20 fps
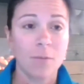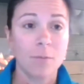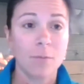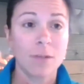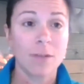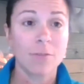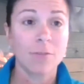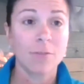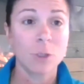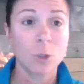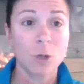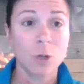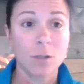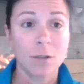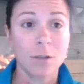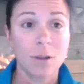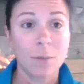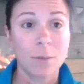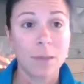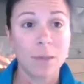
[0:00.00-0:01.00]
definitely draws a
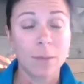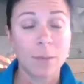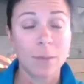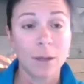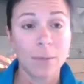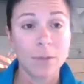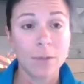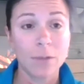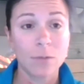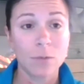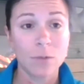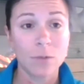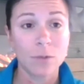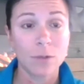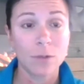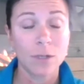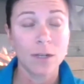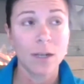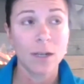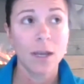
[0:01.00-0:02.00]
lot of people up to the
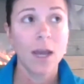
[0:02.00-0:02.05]
resort.